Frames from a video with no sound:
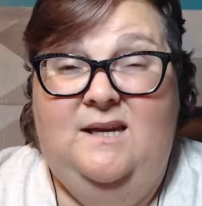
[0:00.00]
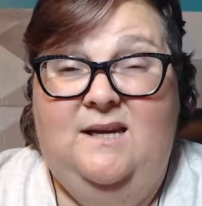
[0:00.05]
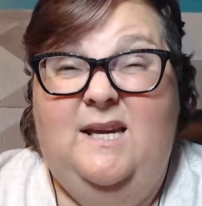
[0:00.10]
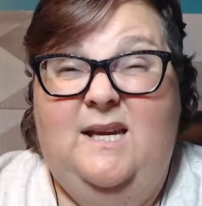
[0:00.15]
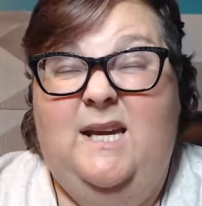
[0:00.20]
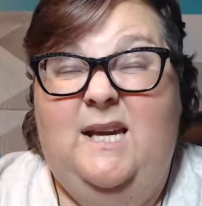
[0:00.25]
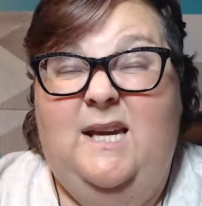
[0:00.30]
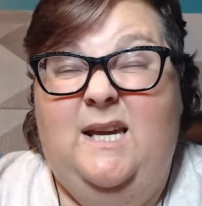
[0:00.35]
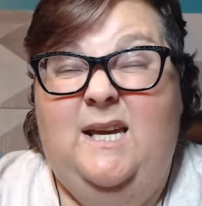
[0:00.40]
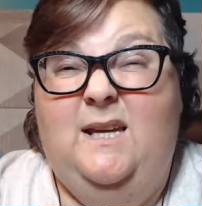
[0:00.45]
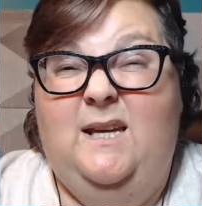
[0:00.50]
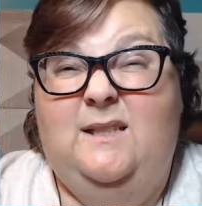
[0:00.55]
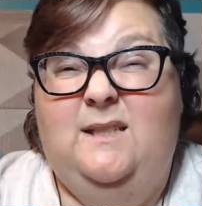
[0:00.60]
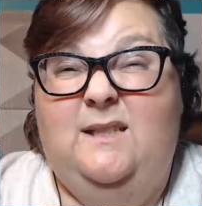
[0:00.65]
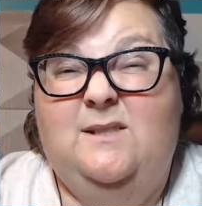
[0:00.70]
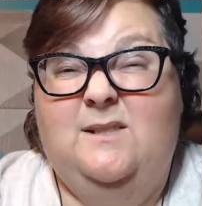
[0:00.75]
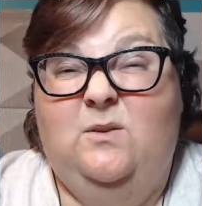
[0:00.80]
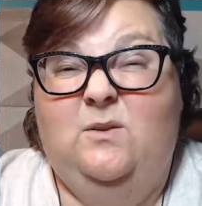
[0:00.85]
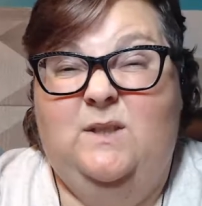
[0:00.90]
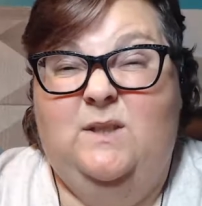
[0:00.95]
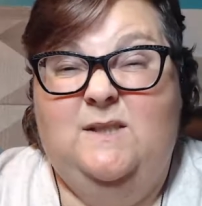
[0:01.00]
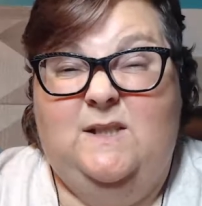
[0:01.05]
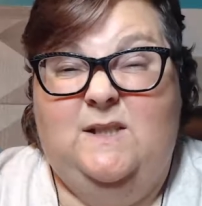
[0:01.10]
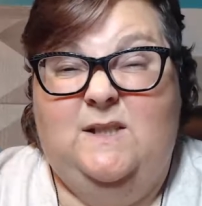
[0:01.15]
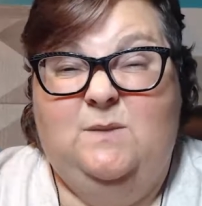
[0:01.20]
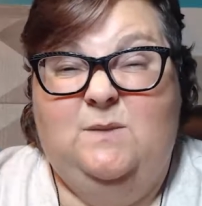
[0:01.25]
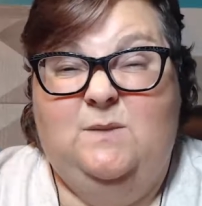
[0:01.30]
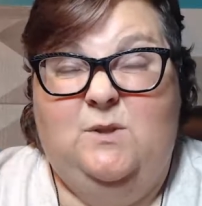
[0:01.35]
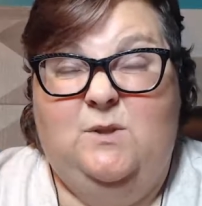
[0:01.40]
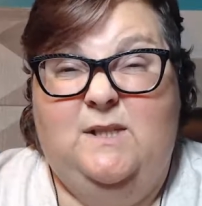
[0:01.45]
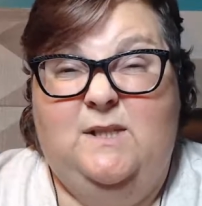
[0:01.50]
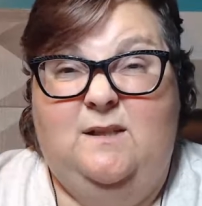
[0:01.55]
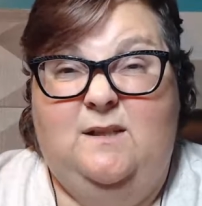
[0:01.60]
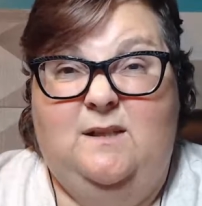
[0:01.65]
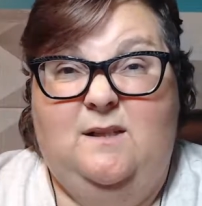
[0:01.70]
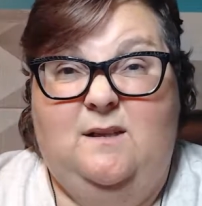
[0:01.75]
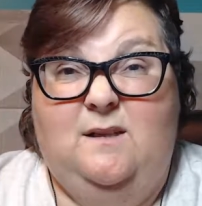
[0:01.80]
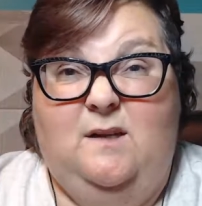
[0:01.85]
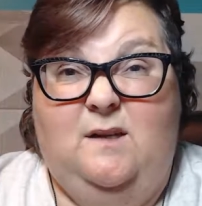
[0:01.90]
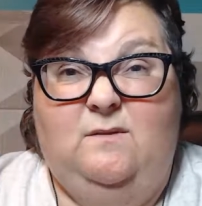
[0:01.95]
and it's only 6%
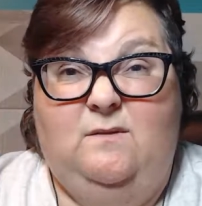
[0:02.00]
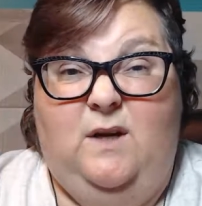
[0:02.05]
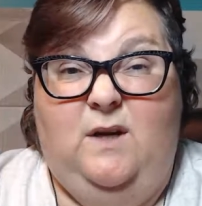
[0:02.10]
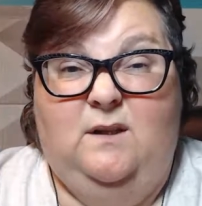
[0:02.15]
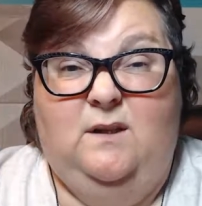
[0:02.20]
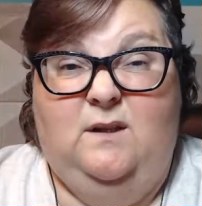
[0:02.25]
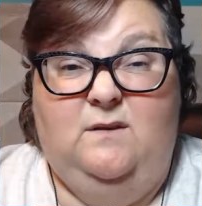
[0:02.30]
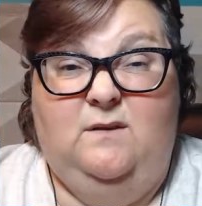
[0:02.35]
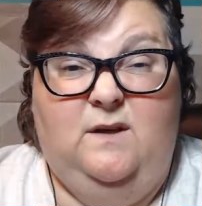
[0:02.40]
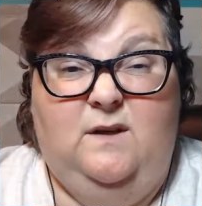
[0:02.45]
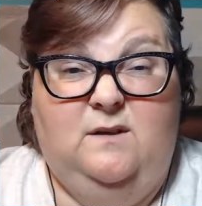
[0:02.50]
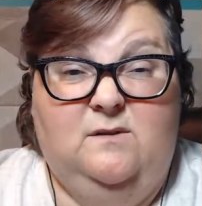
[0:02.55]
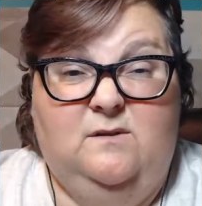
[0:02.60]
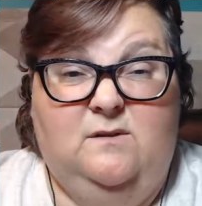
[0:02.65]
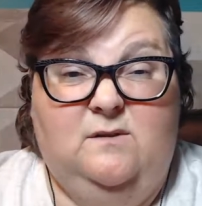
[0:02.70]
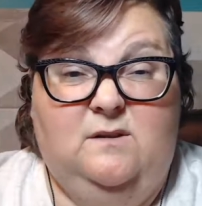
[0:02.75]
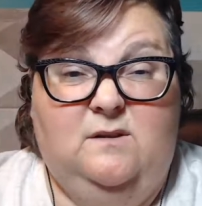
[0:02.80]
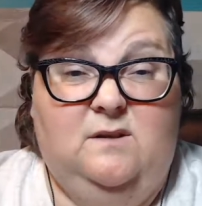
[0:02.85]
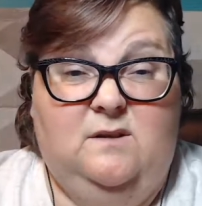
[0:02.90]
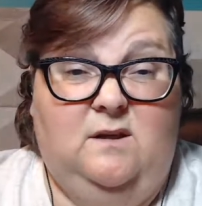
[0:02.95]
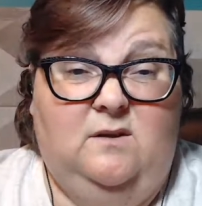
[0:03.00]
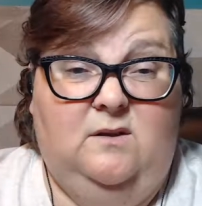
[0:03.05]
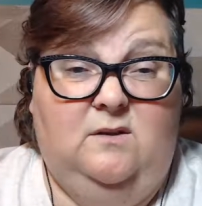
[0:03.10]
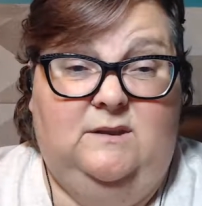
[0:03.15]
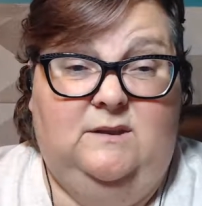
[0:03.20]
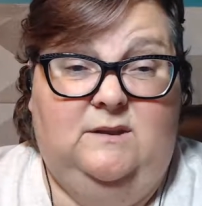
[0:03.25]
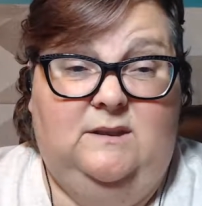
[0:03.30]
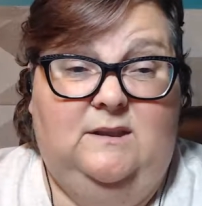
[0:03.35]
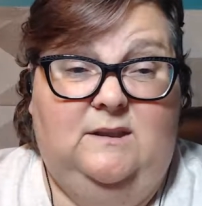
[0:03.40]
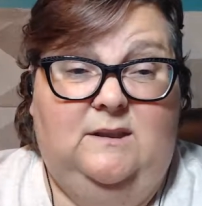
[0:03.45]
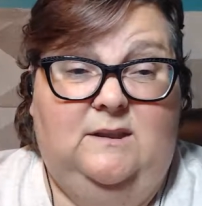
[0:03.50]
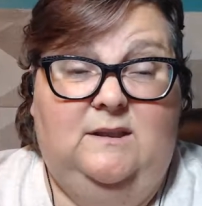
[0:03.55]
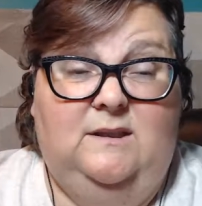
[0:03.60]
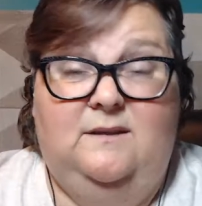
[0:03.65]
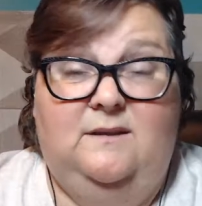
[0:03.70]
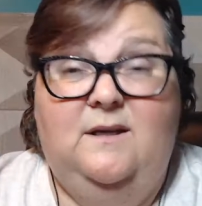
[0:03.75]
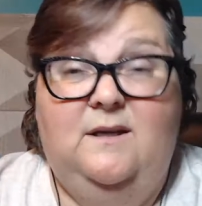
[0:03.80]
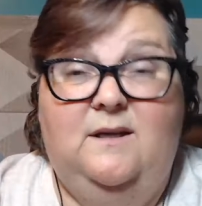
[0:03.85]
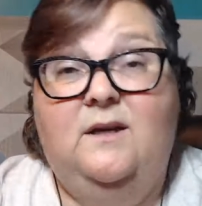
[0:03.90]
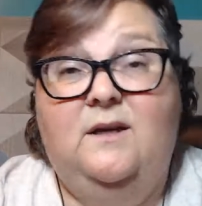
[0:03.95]
in nonviolent offenders. So,
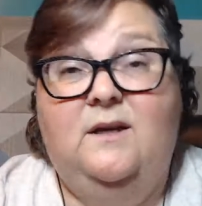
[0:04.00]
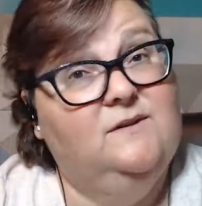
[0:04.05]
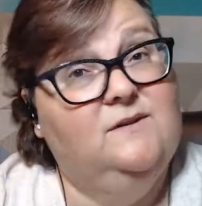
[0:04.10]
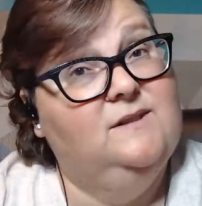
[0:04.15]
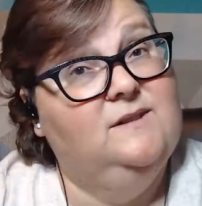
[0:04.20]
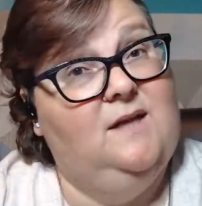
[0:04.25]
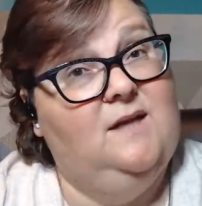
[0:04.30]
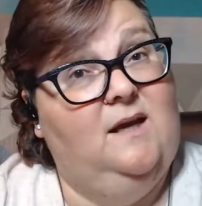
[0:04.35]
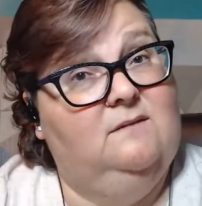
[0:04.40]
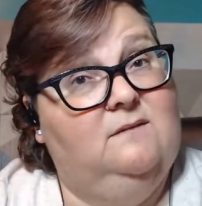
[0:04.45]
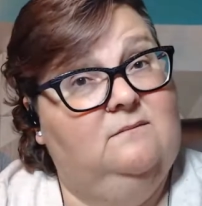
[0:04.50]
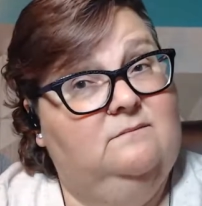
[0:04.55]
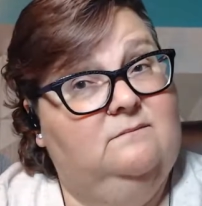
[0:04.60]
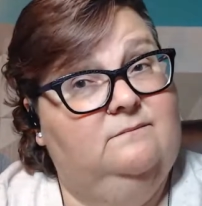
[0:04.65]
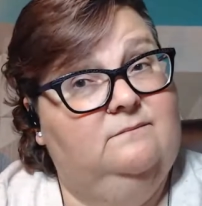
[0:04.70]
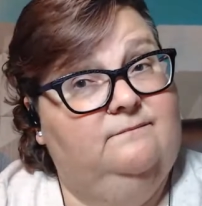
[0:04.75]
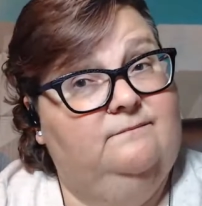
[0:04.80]
not a good sign.